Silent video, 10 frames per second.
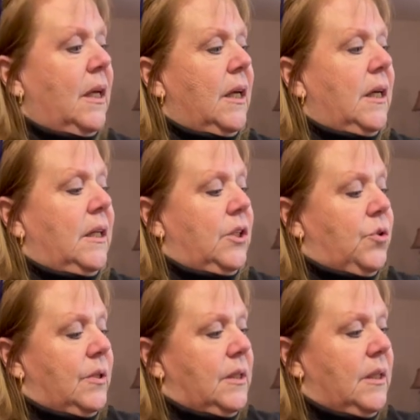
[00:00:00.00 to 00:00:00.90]
an
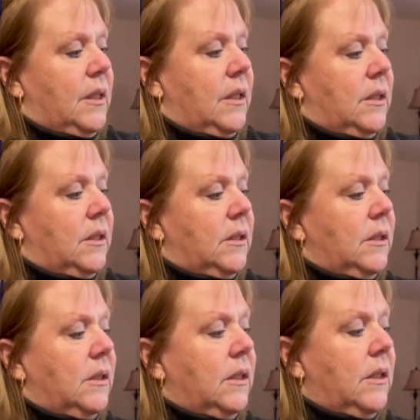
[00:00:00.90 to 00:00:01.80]
interesting little
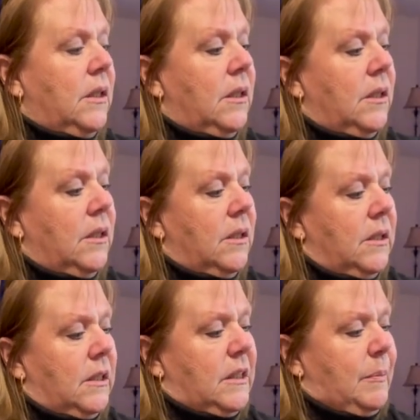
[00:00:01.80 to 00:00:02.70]

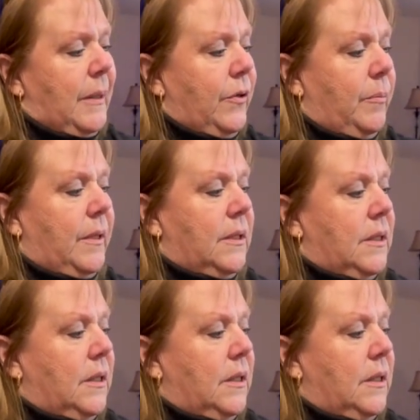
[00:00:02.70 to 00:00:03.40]
experiment.